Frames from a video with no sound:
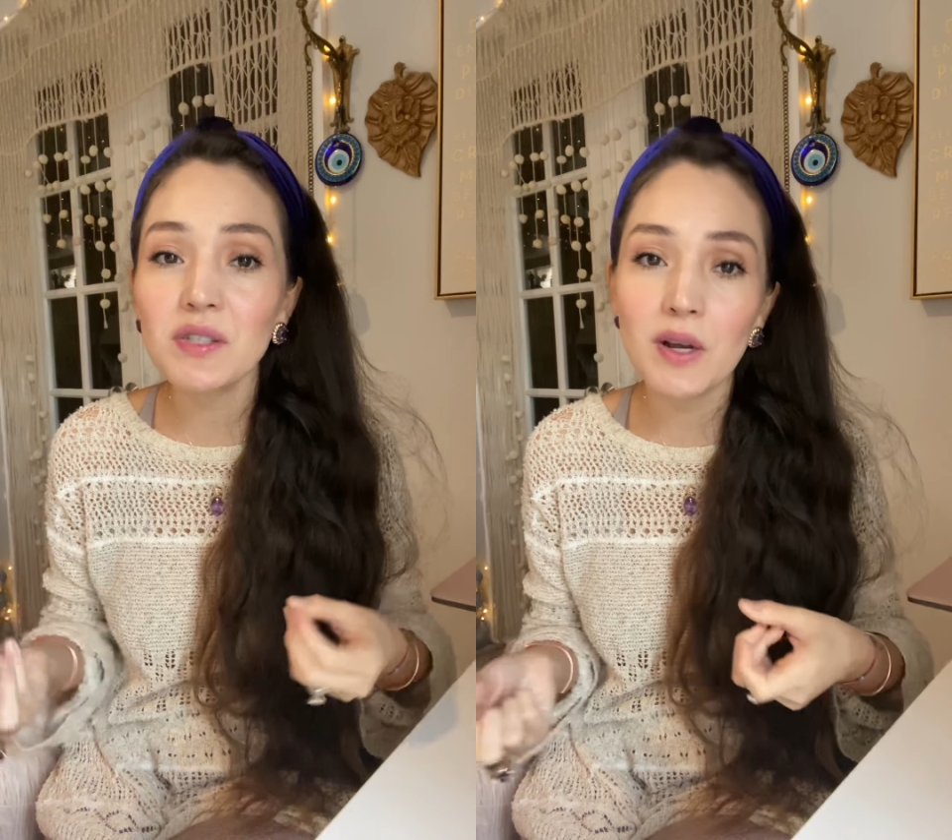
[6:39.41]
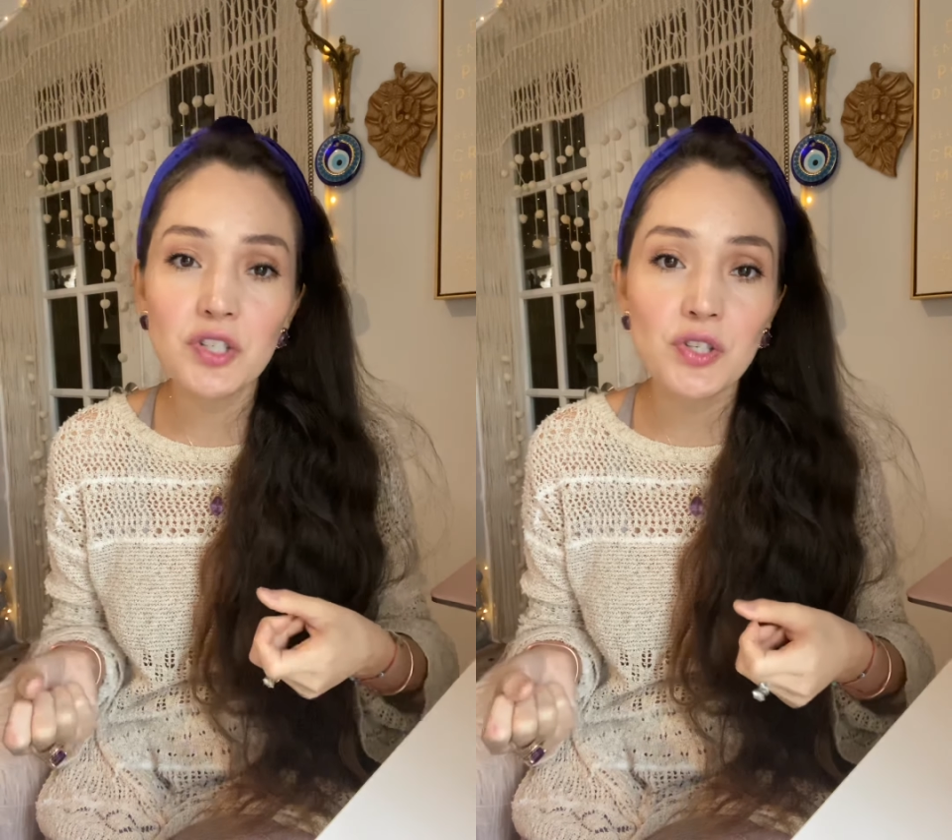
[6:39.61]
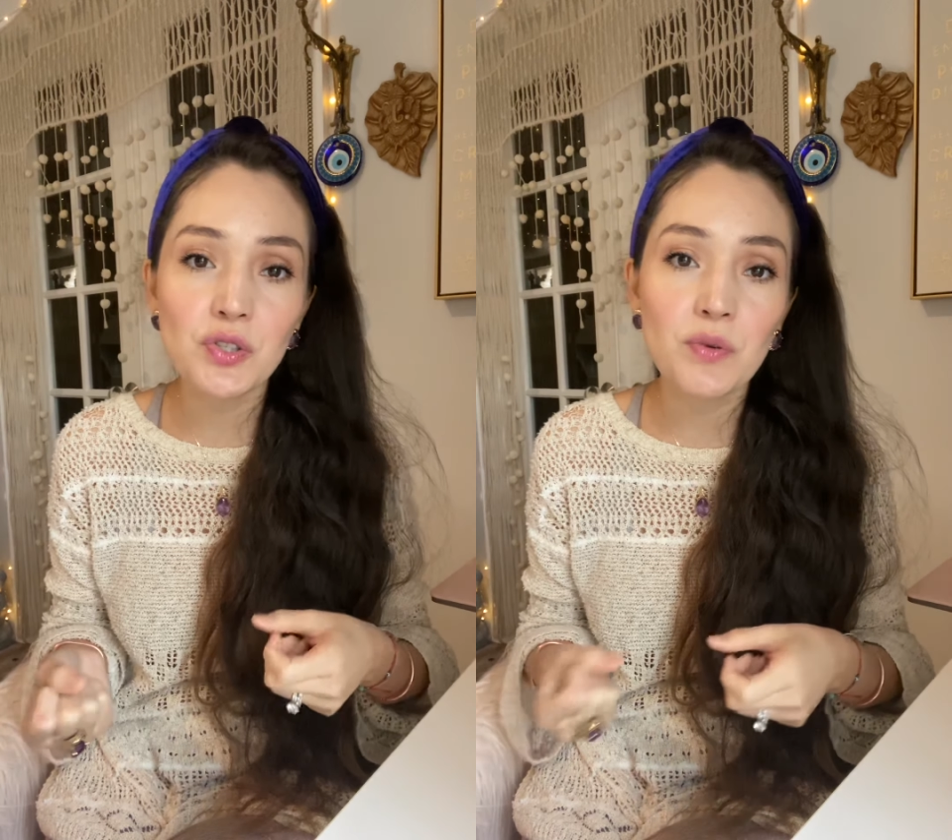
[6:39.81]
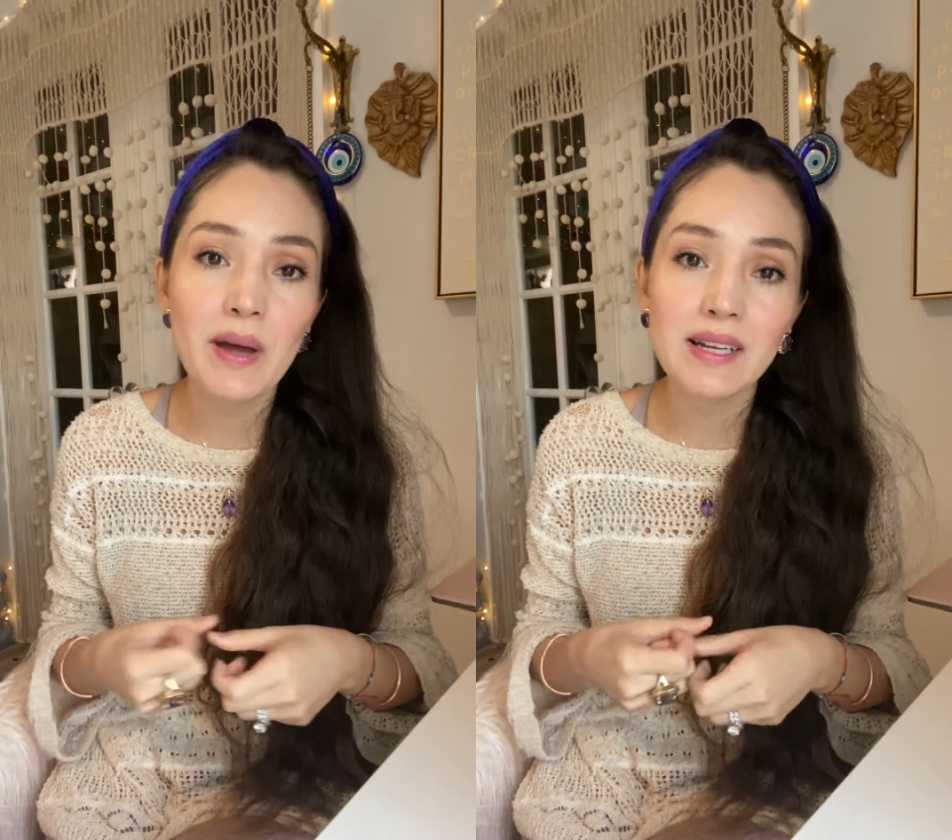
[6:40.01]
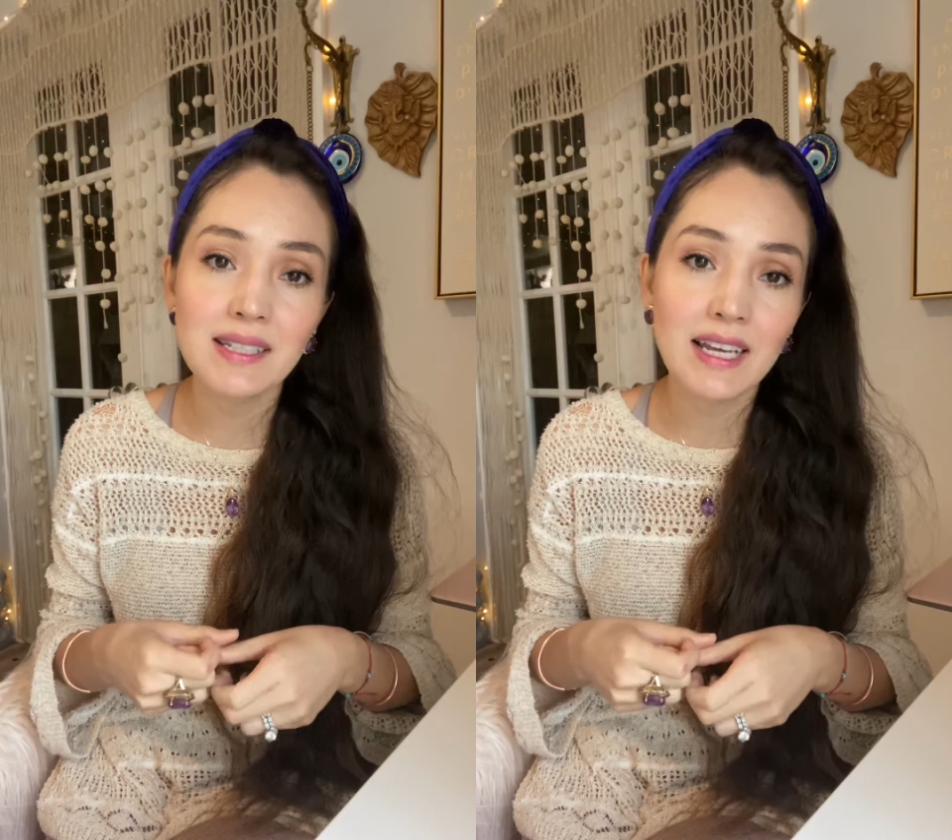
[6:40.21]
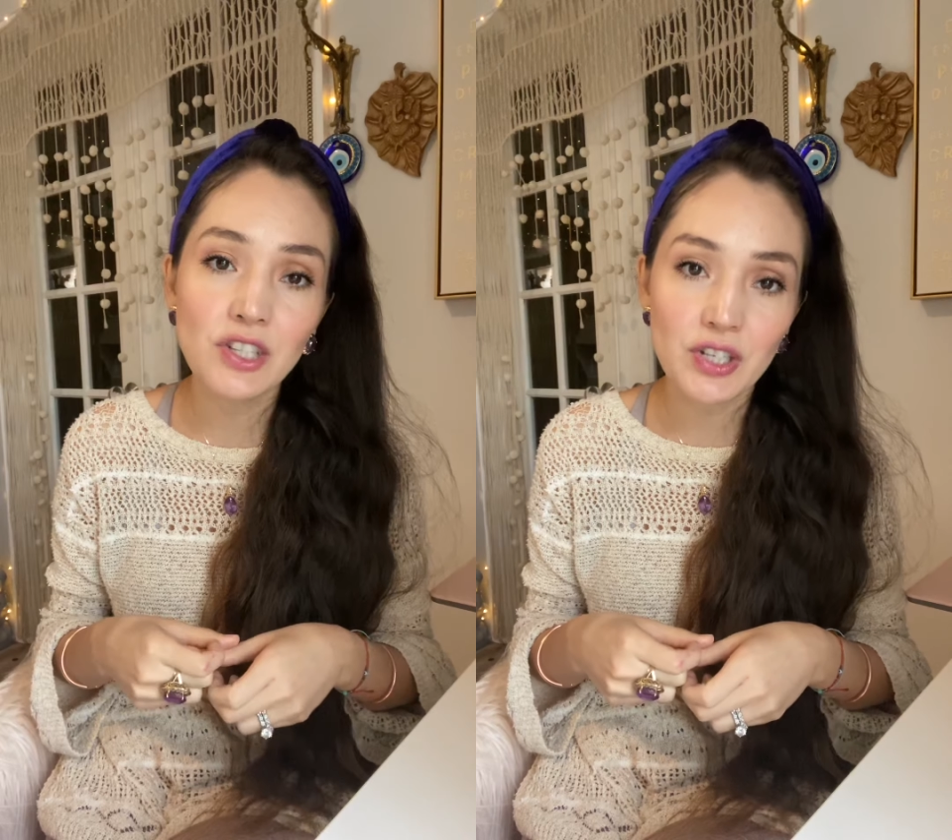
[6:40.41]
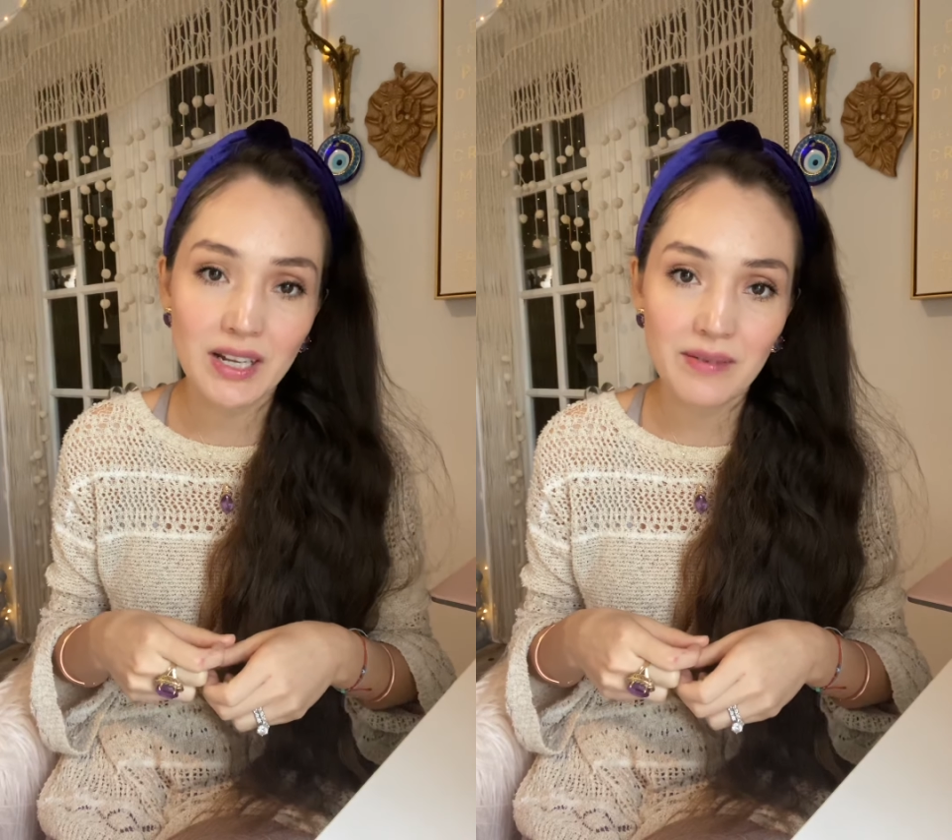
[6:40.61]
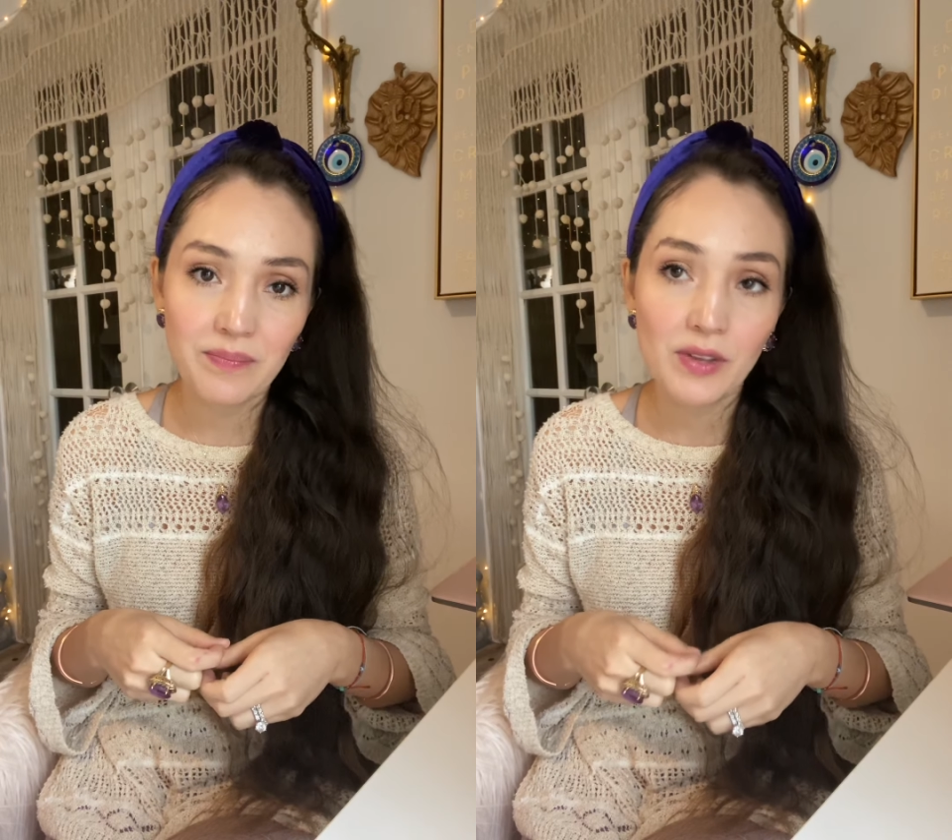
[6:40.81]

questions through meditation,